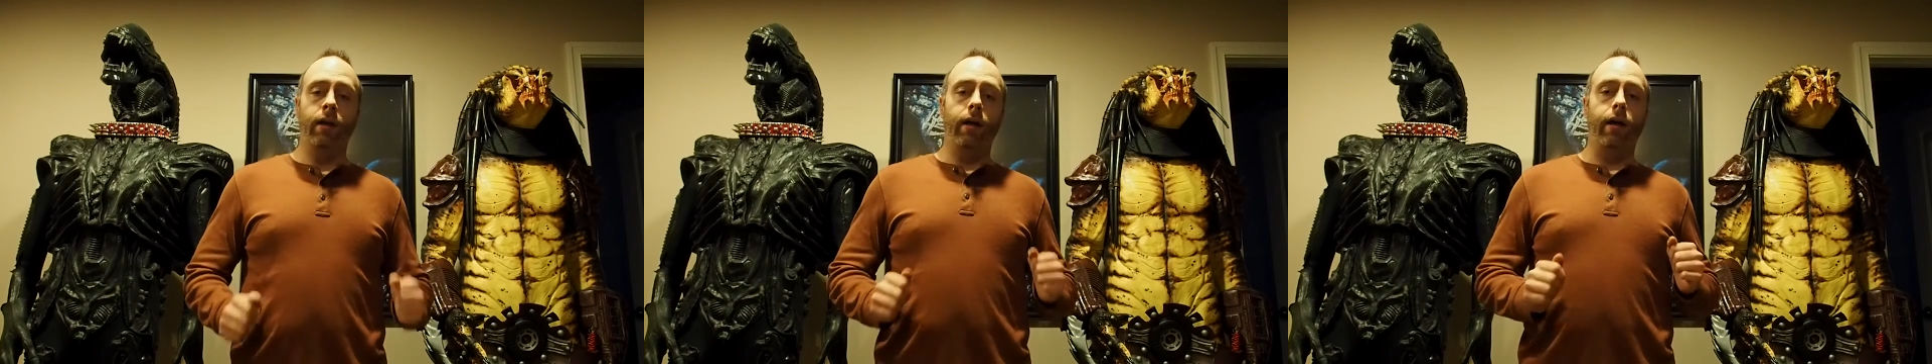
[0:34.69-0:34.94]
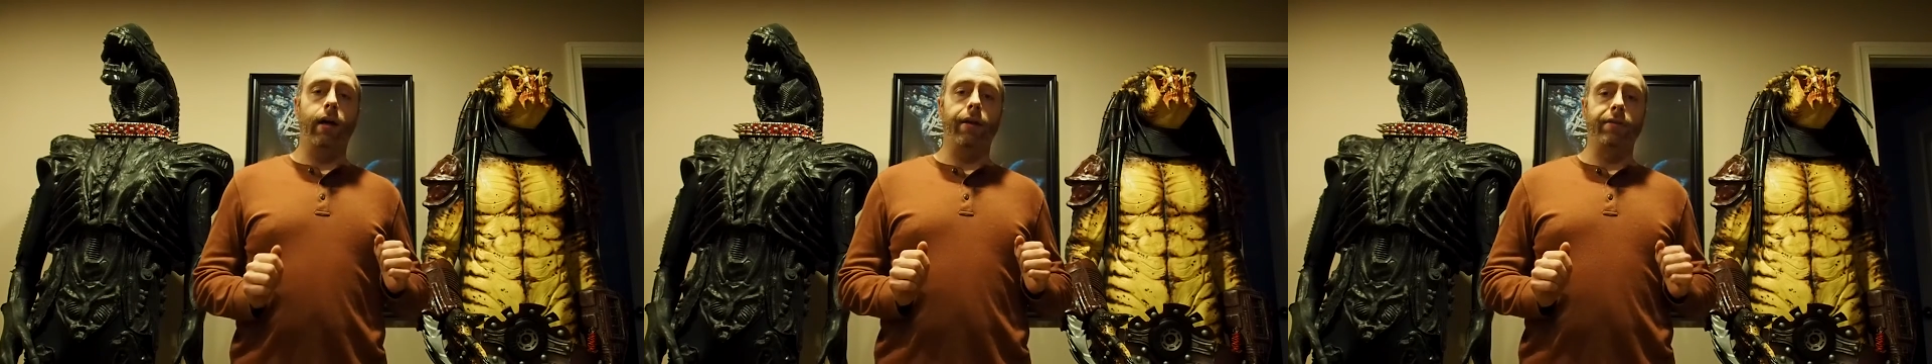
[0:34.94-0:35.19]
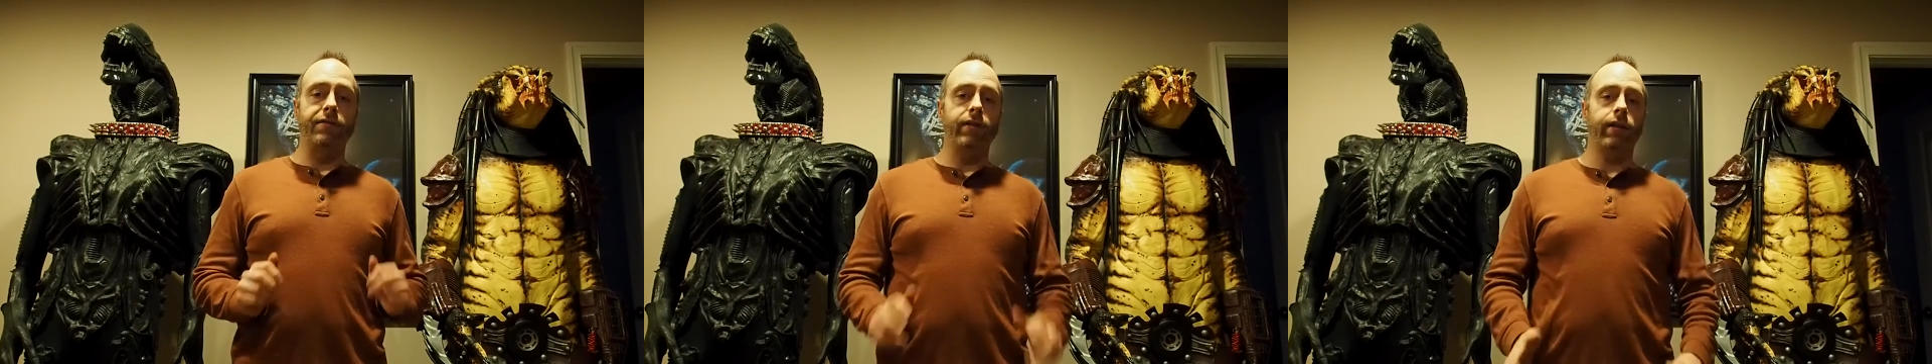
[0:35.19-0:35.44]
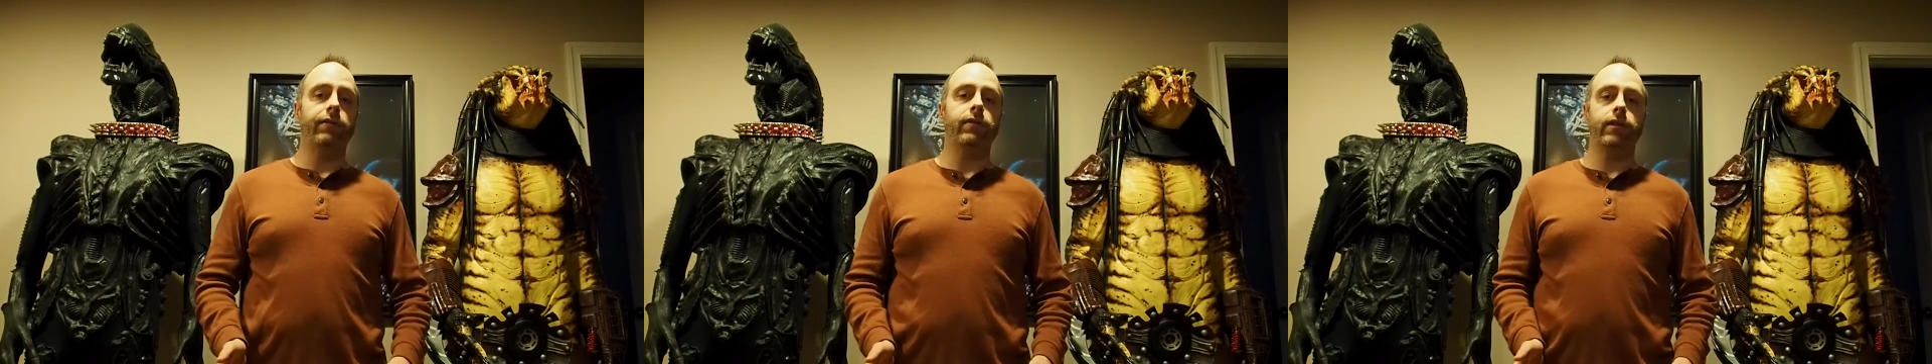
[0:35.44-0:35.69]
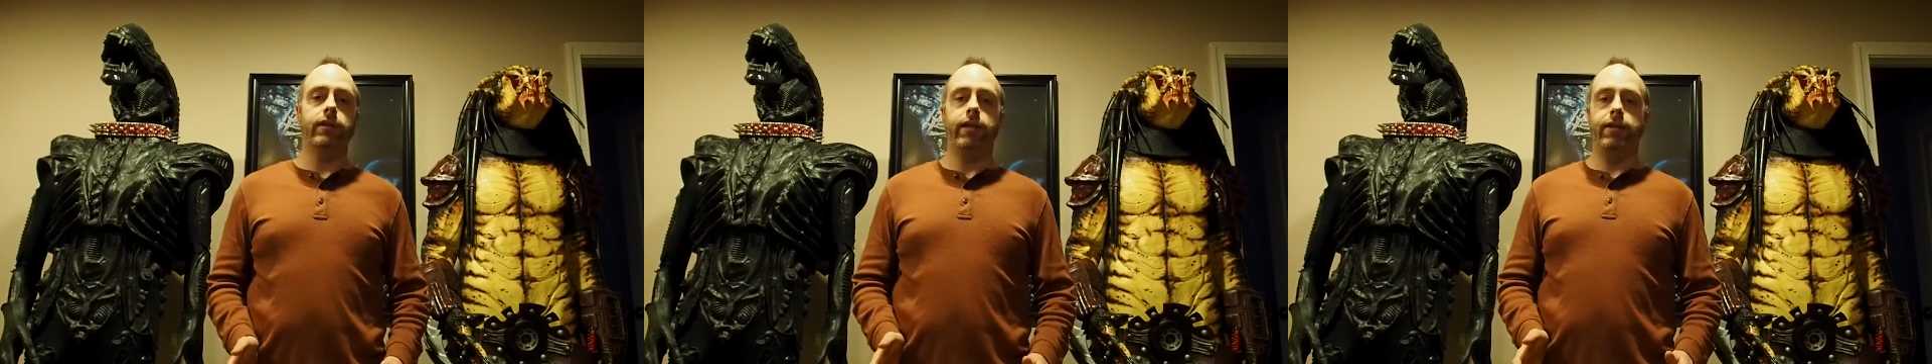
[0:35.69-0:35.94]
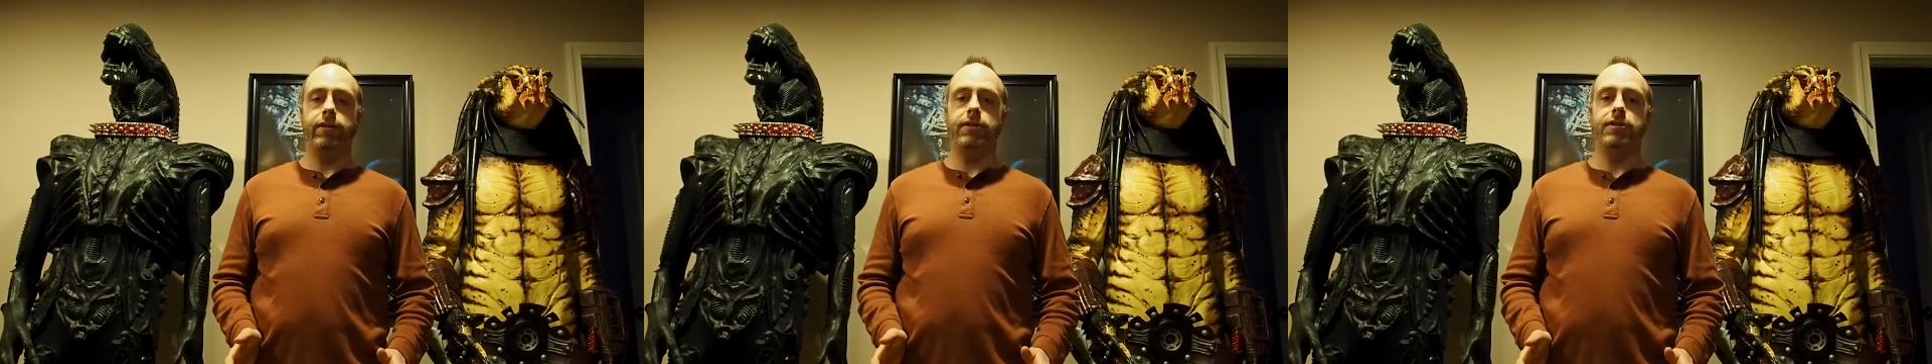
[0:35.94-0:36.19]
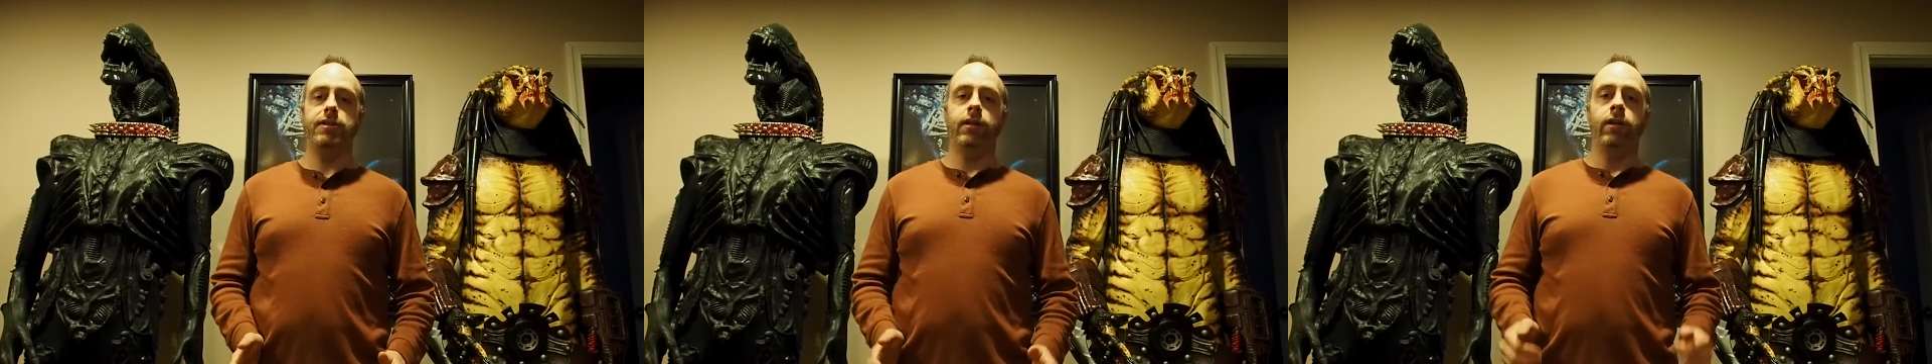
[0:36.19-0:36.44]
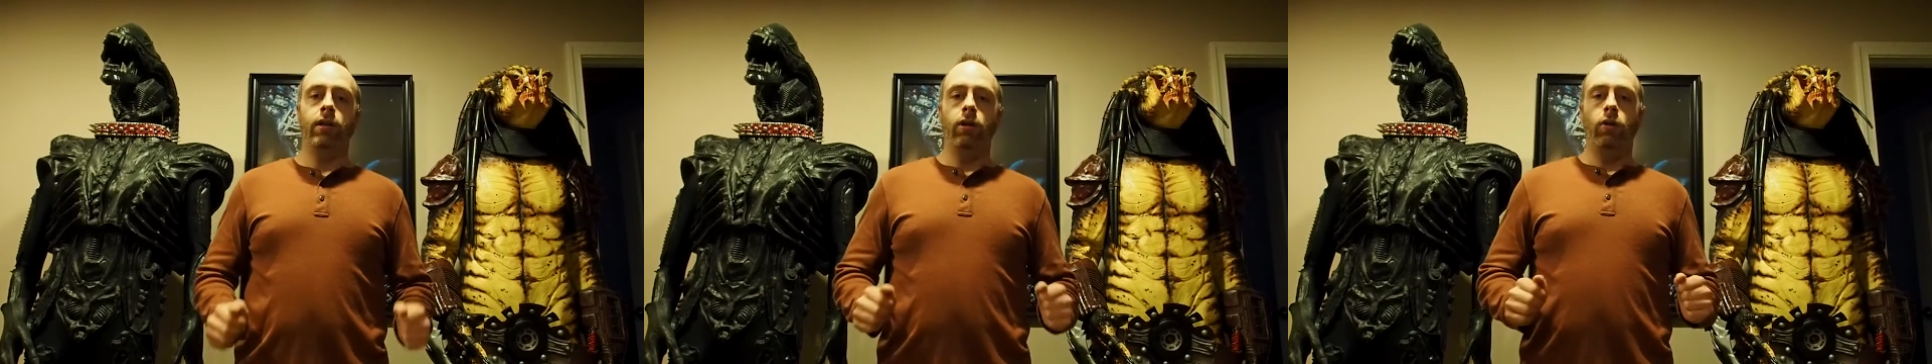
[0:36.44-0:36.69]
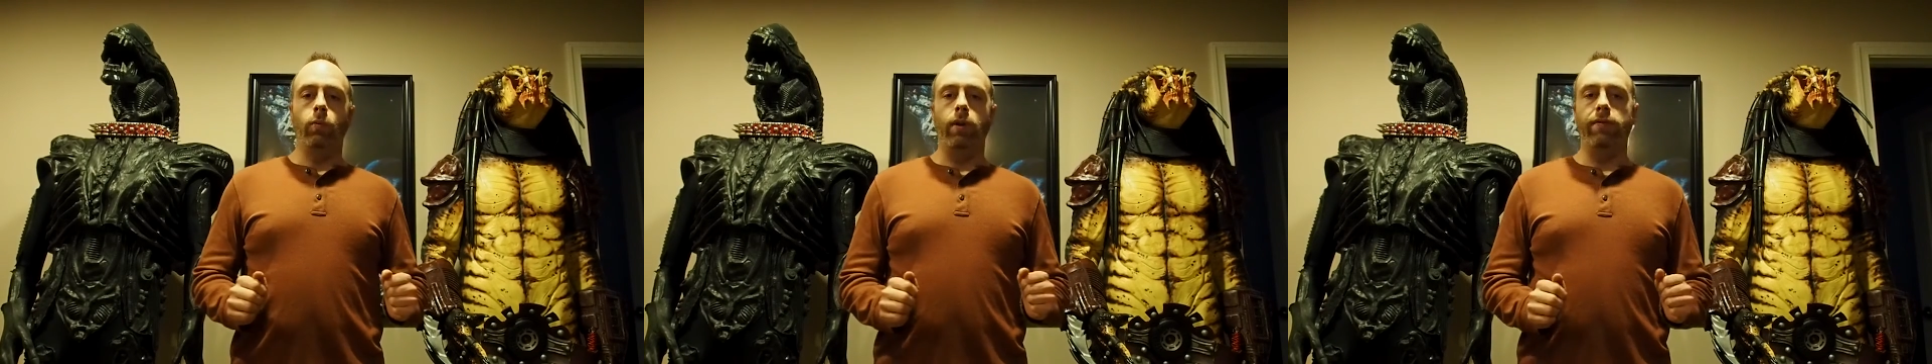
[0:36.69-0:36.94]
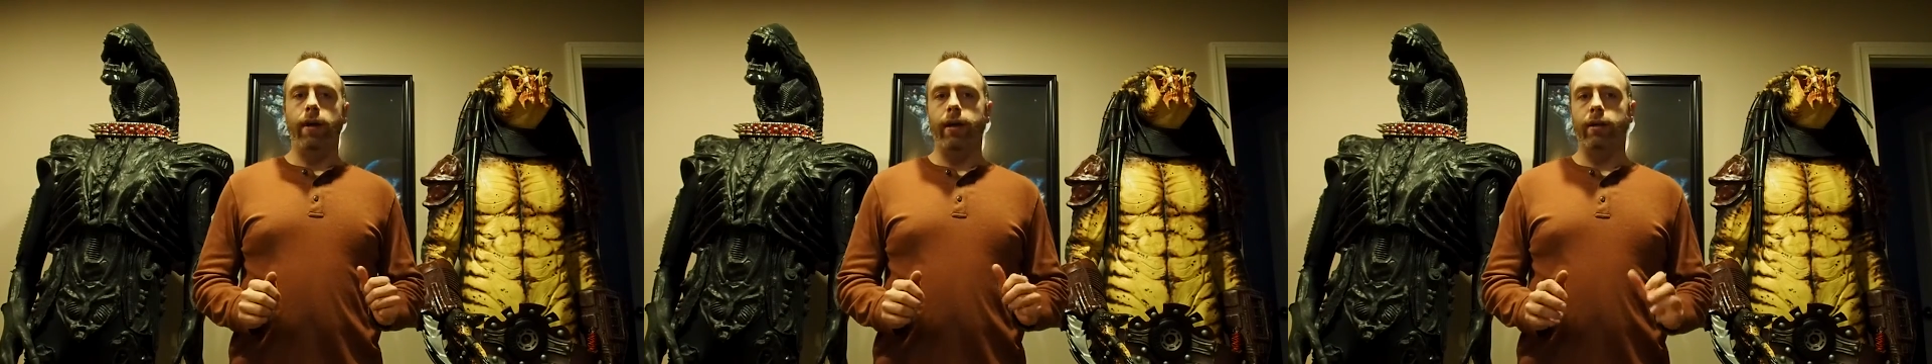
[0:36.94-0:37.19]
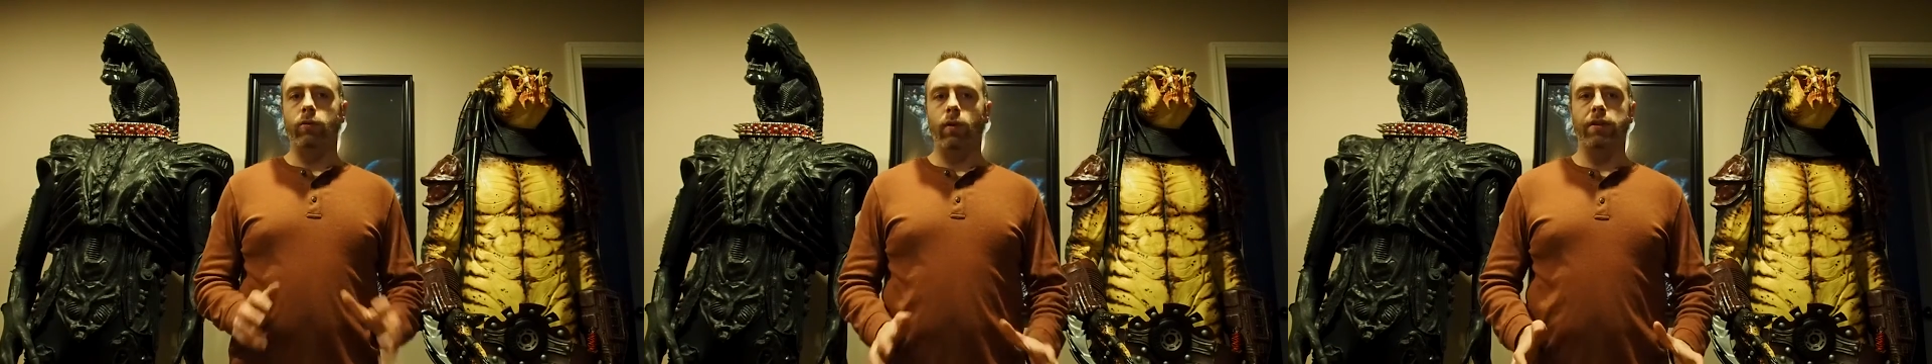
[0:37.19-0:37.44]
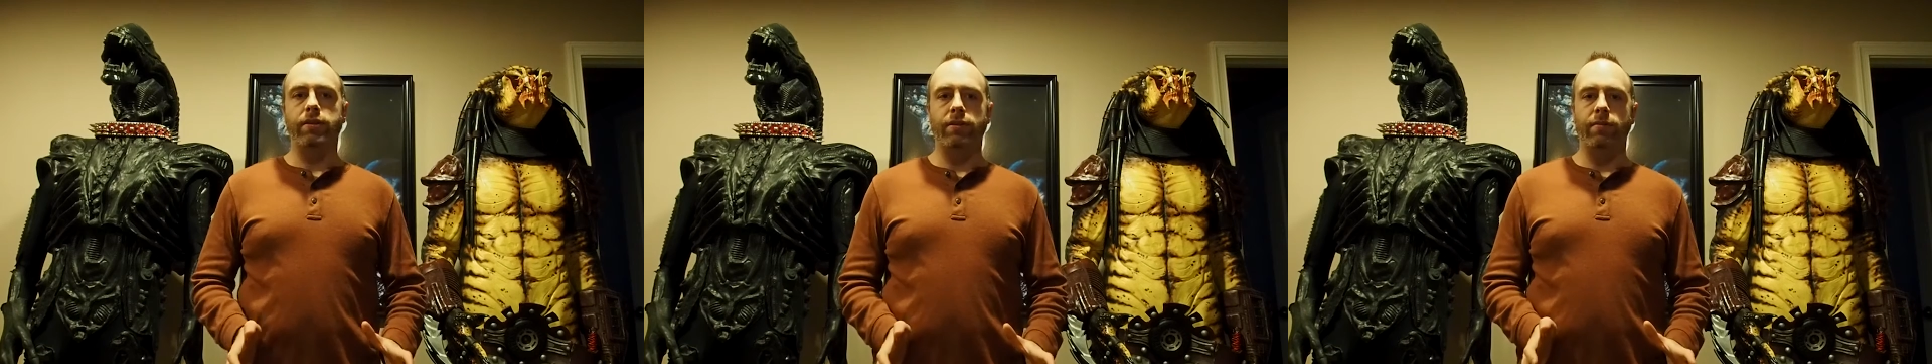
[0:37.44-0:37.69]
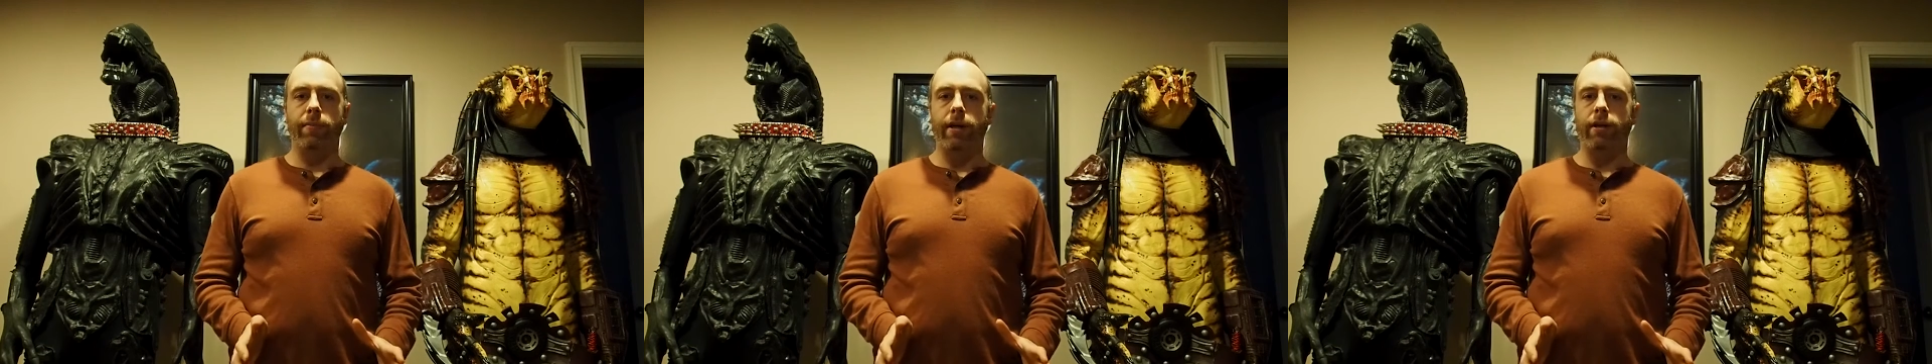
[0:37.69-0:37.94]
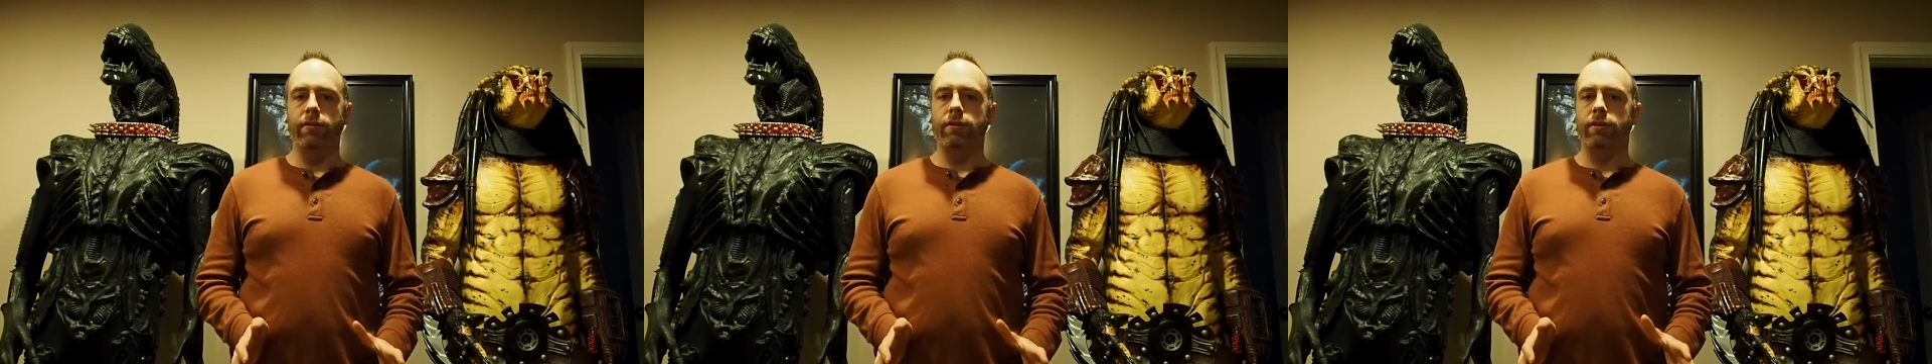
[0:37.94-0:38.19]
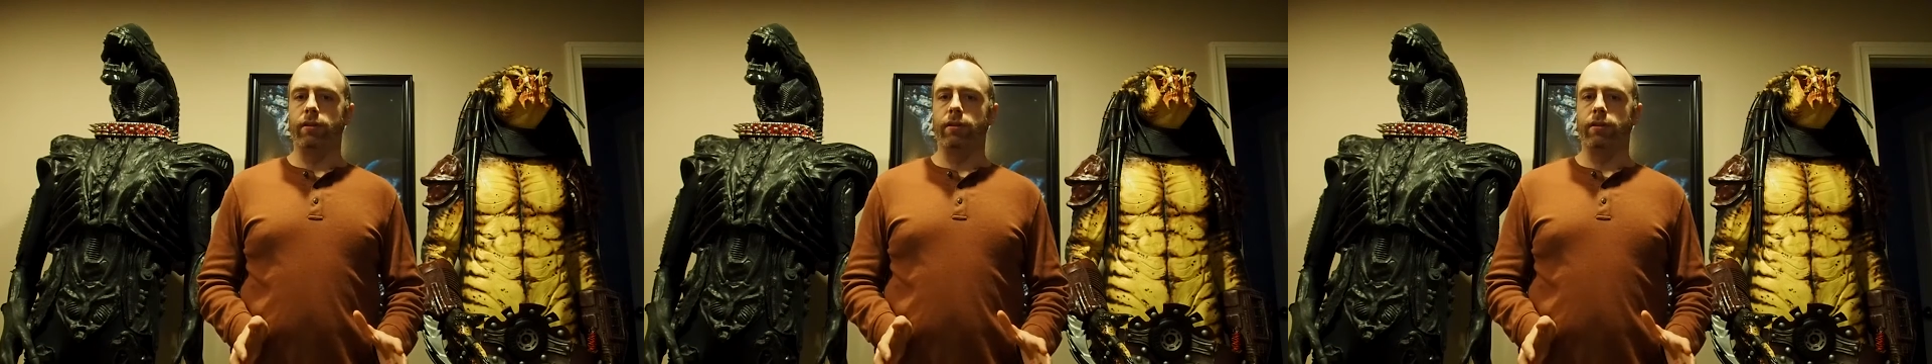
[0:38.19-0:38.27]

The second thing is, we've had questions about,